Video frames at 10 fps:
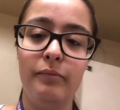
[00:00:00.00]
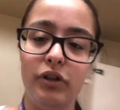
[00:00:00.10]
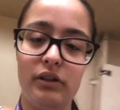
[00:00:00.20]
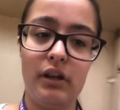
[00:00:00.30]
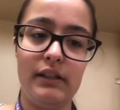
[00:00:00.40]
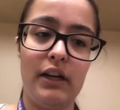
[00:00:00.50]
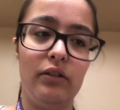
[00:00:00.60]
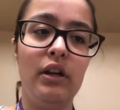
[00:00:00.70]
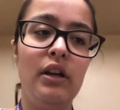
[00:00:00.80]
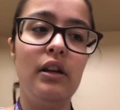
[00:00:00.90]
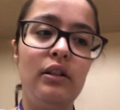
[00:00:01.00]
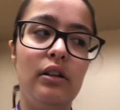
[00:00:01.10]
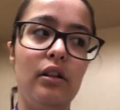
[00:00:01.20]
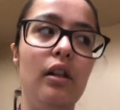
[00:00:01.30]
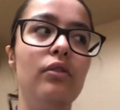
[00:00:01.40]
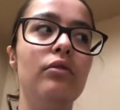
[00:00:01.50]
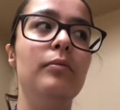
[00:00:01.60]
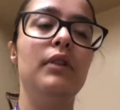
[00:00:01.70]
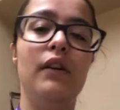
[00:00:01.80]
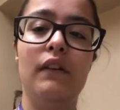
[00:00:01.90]
Just got down to the
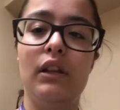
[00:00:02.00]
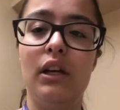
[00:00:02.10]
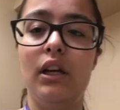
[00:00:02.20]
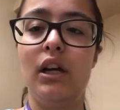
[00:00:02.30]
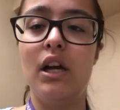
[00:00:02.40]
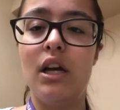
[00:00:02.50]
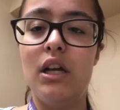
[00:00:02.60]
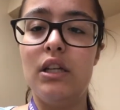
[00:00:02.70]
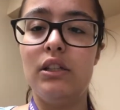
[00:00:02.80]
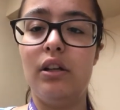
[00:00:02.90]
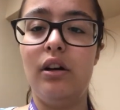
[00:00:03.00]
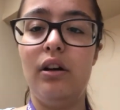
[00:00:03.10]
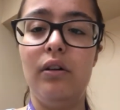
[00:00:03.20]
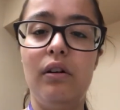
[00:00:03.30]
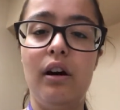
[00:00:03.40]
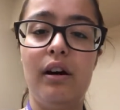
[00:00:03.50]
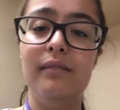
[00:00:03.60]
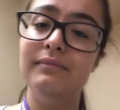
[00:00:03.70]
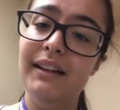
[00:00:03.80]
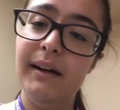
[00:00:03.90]
lunchroom and everything. So,
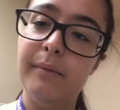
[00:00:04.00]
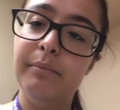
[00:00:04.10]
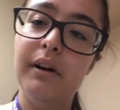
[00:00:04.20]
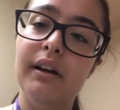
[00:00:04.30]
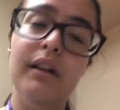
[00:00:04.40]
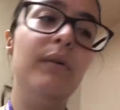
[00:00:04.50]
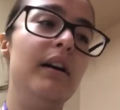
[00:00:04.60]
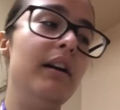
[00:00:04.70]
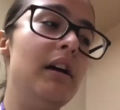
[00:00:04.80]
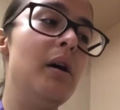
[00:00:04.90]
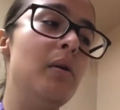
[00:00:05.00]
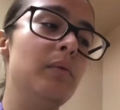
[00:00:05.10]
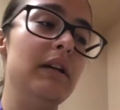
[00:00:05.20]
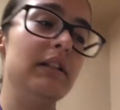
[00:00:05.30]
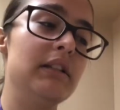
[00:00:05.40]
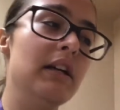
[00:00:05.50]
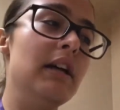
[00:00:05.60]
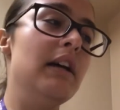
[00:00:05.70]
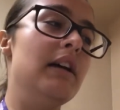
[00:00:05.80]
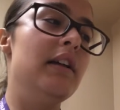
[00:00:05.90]
yeah, but anyway, with...
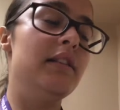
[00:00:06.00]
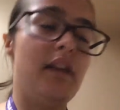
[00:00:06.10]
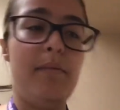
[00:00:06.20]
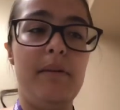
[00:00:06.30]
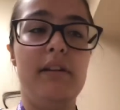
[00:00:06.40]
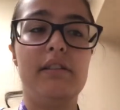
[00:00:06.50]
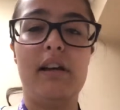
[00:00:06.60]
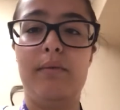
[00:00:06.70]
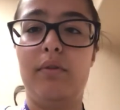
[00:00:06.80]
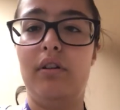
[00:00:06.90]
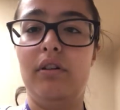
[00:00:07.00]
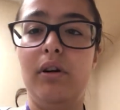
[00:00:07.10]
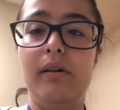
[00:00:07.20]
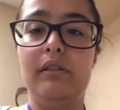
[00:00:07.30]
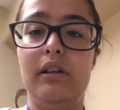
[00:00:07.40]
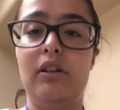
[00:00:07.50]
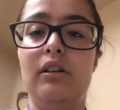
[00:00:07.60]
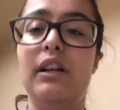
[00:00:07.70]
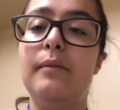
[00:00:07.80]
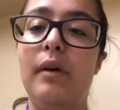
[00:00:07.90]
That being said, I'm gonna go out there,
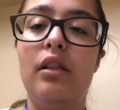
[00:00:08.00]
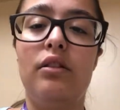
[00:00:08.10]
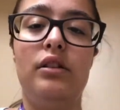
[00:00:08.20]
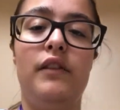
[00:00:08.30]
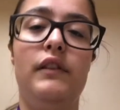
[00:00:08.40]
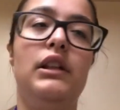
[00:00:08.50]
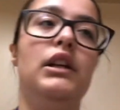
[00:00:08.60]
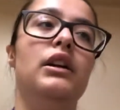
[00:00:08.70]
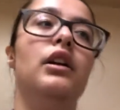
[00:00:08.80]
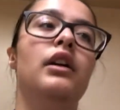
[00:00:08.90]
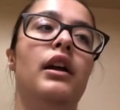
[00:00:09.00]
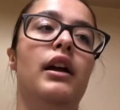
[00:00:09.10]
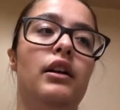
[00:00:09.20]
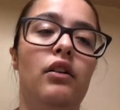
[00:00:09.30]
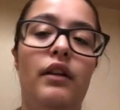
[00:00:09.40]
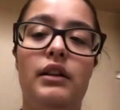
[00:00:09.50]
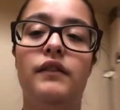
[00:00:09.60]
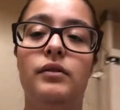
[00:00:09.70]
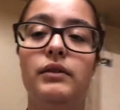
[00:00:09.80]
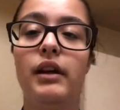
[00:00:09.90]
eat my lunch and everything, and all that
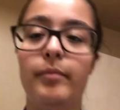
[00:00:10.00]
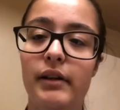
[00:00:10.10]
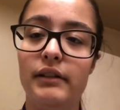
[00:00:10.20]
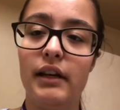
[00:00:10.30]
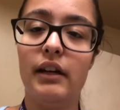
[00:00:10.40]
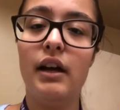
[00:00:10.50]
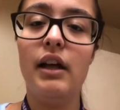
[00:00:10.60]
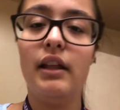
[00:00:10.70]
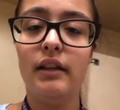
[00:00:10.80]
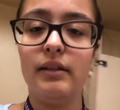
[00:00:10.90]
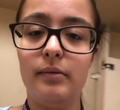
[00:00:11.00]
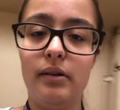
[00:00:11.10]
stuff. So with that being said, that's